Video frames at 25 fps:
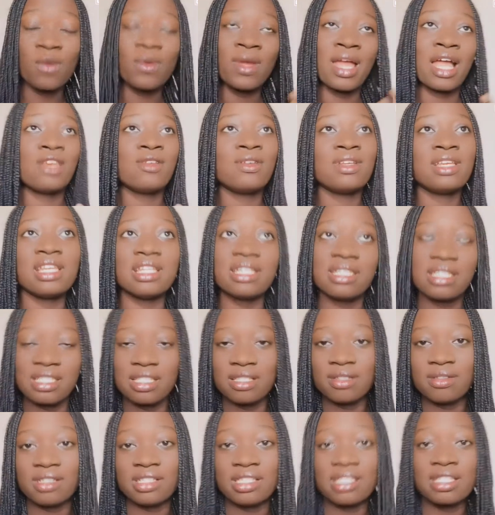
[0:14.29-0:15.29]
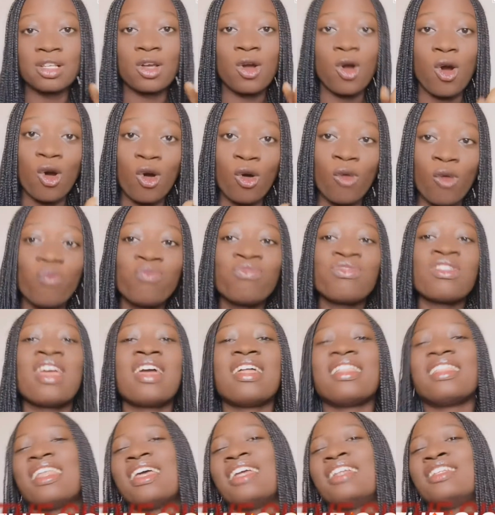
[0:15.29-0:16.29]
We are doing a series called
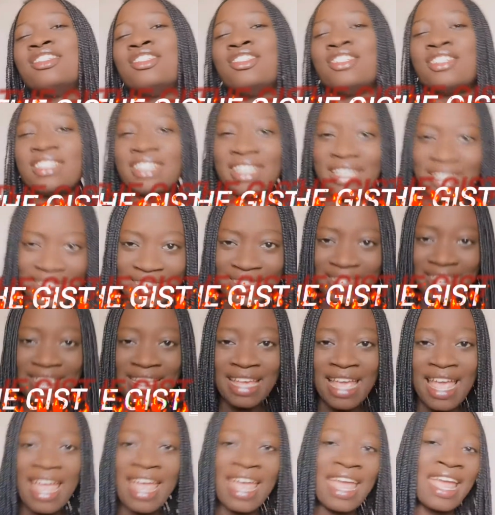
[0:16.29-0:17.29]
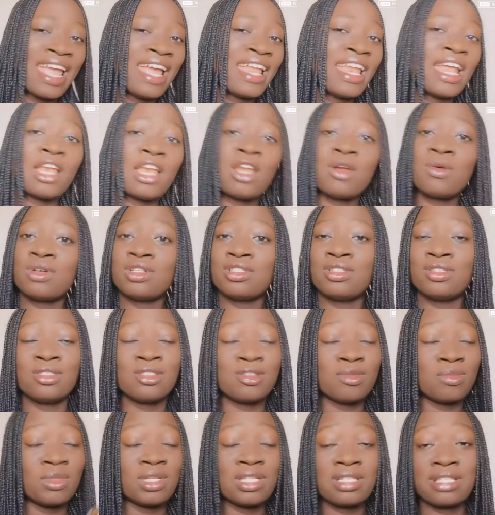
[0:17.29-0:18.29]
The Gist and I don't want you
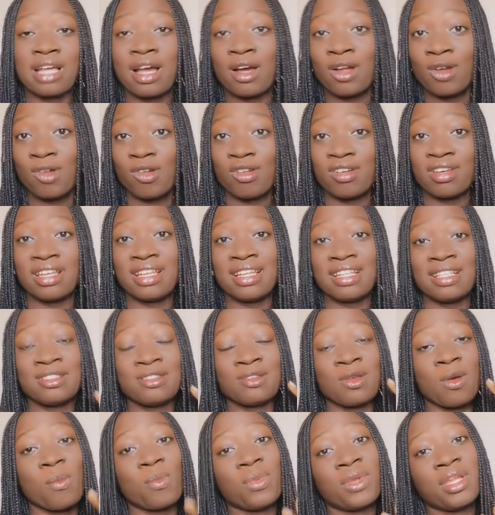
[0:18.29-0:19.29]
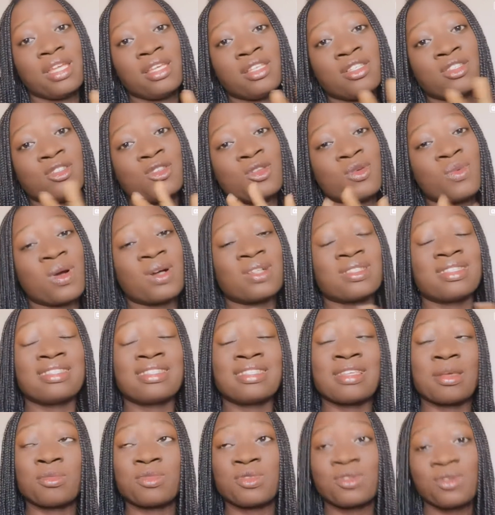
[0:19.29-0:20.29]
to miss out on it, so please do well to
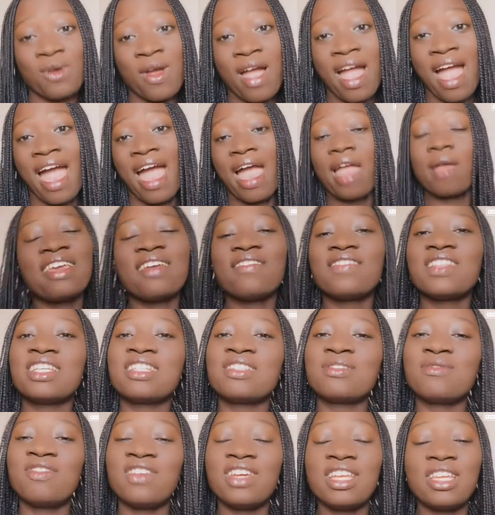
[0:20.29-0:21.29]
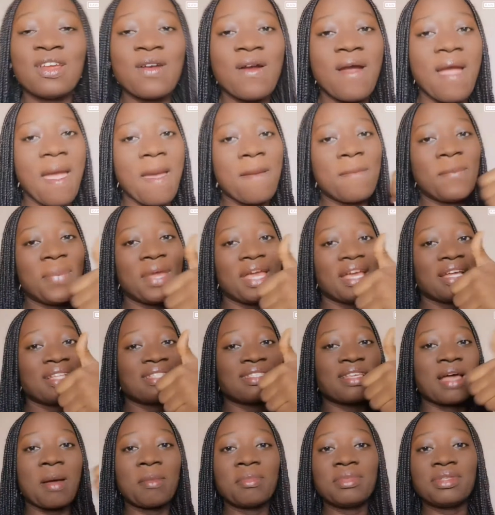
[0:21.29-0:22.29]
subscribe, give this video a big
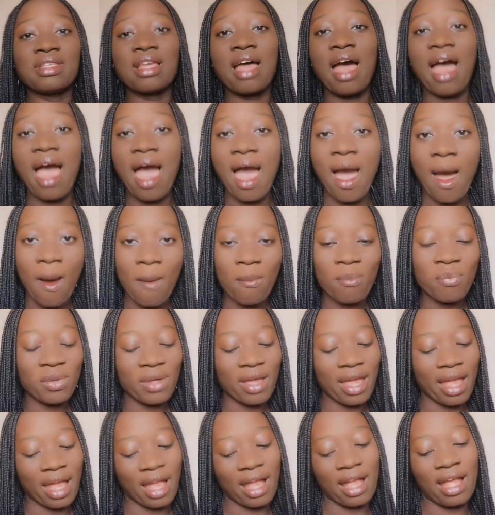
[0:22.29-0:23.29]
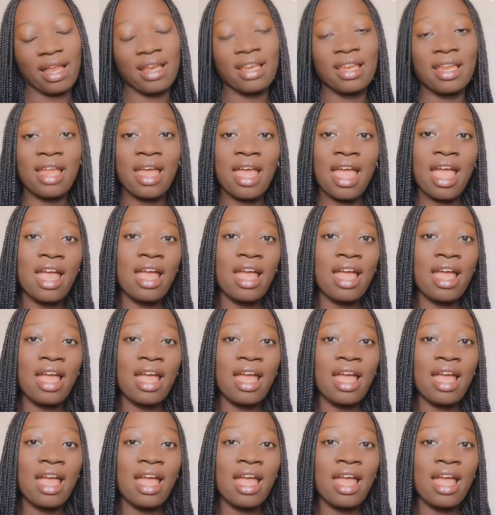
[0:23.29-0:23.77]
thumbs up and